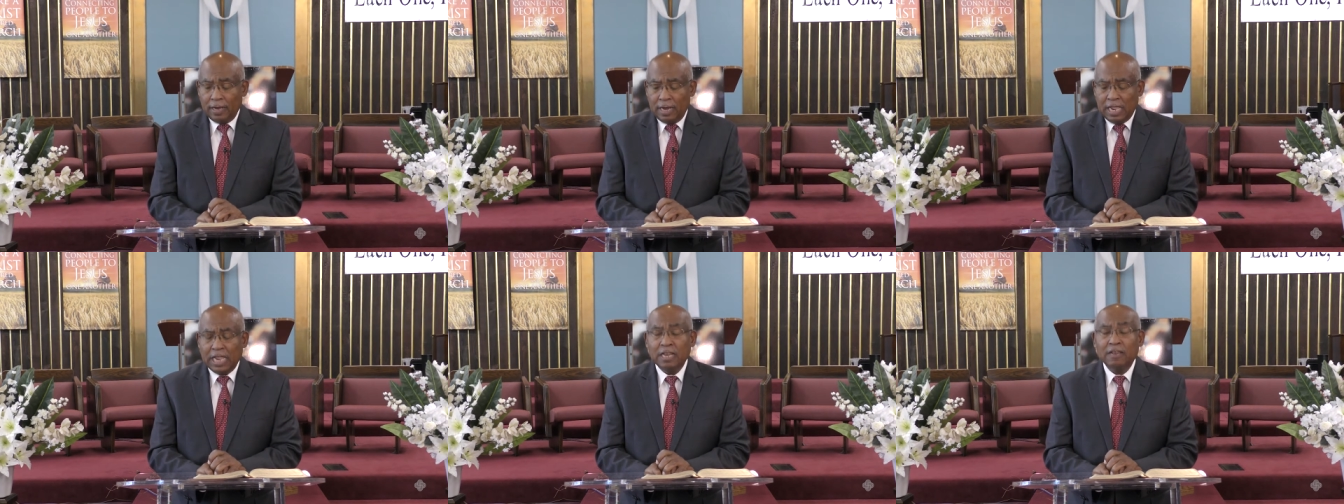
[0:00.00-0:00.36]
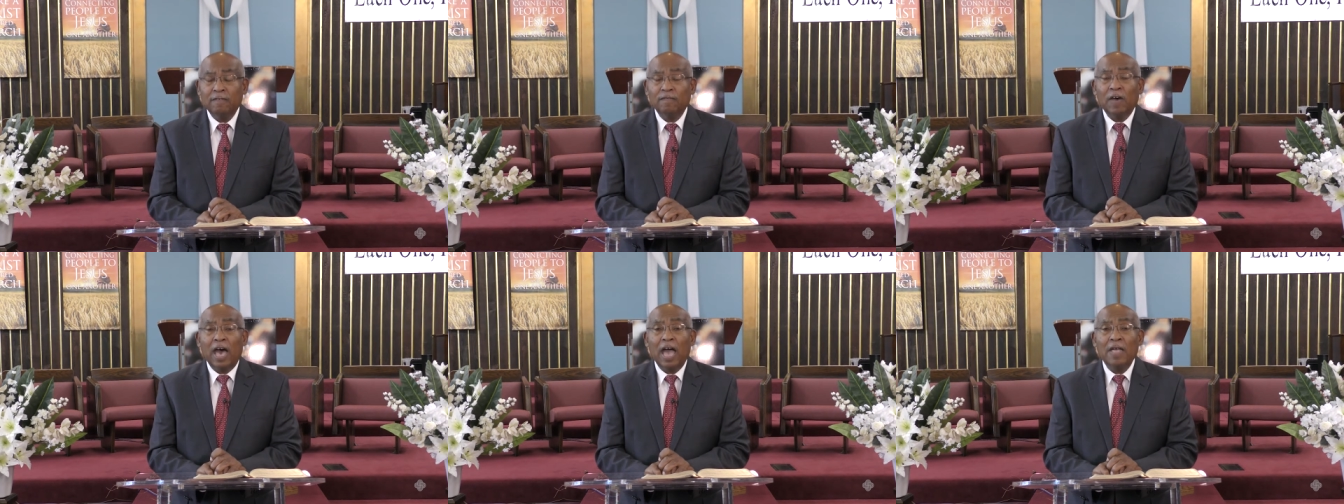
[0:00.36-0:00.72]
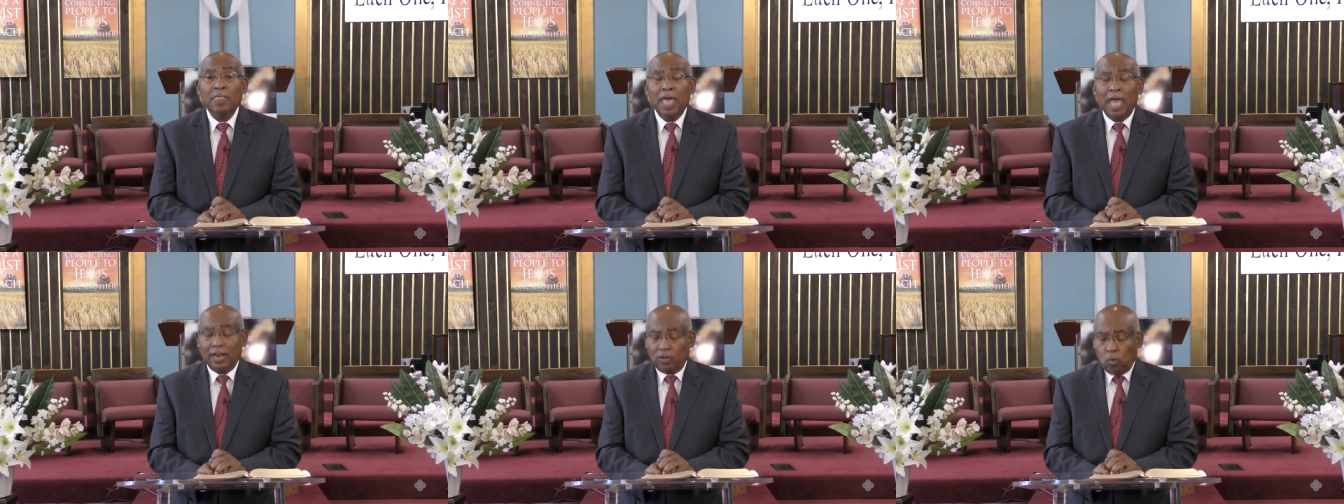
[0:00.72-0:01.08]
need to
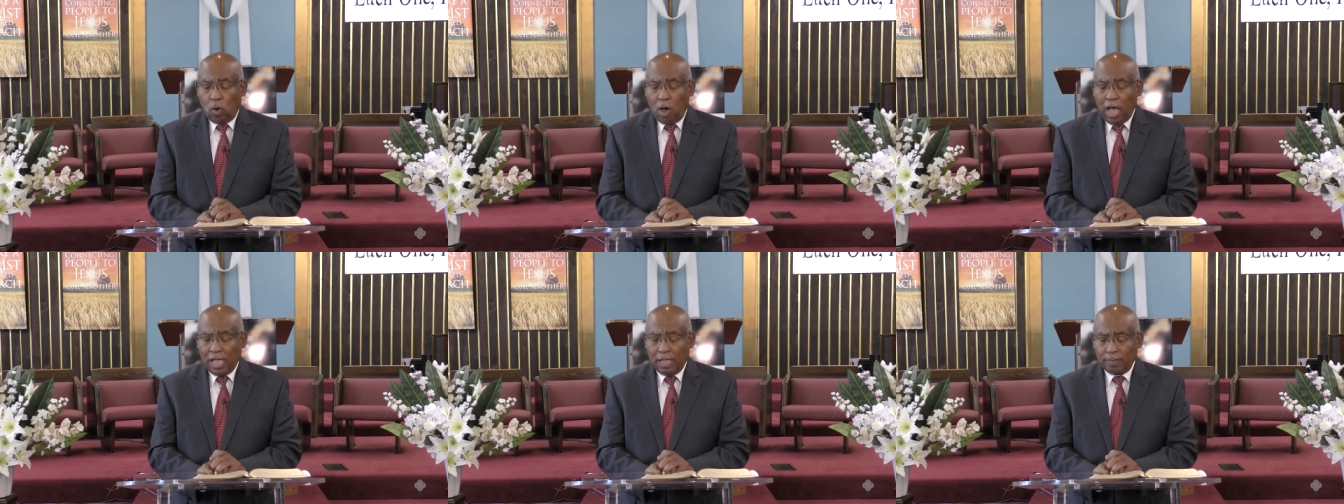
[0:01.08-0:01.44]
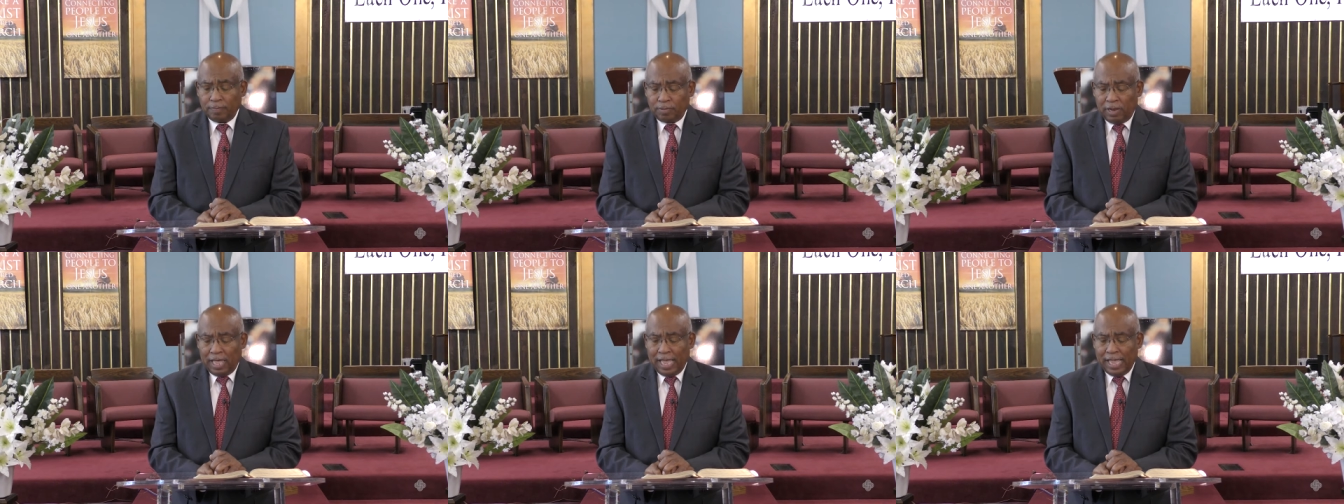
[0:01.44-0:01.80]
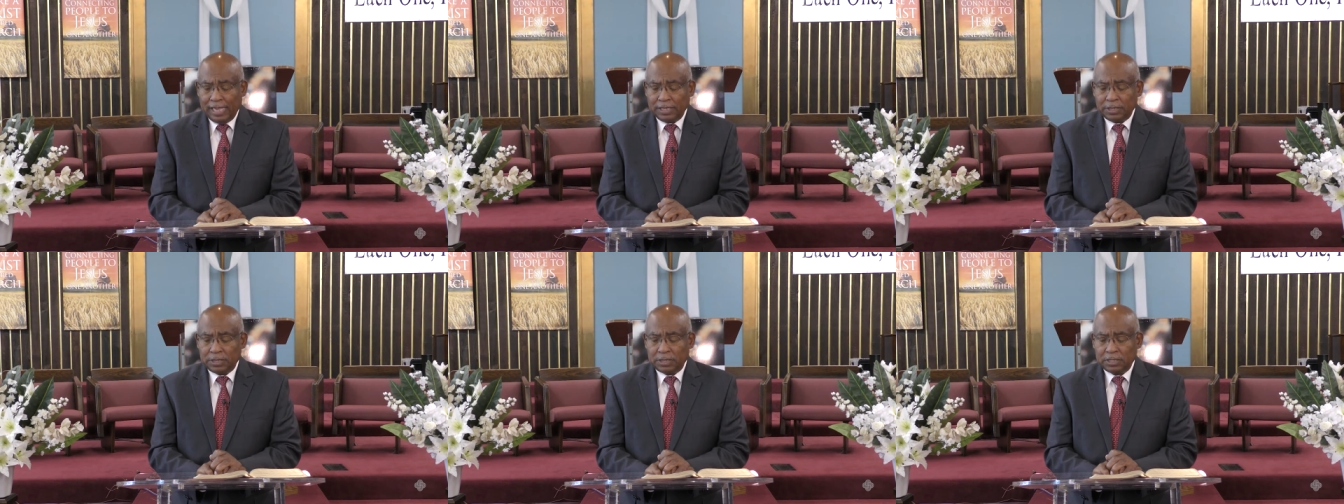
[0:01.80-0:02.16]
find that quiet
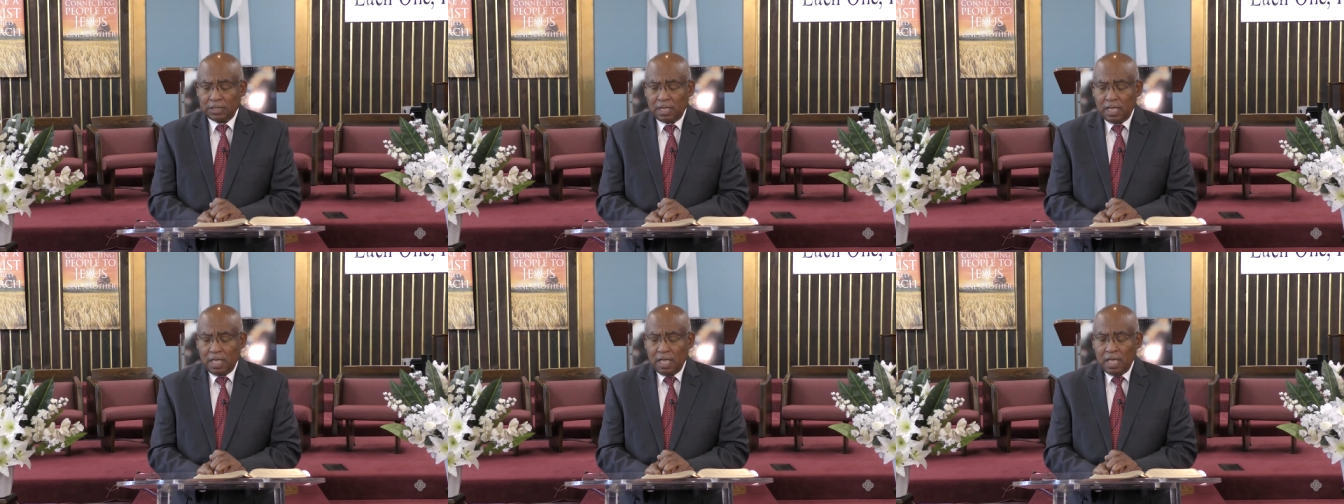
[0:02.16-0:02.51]
place,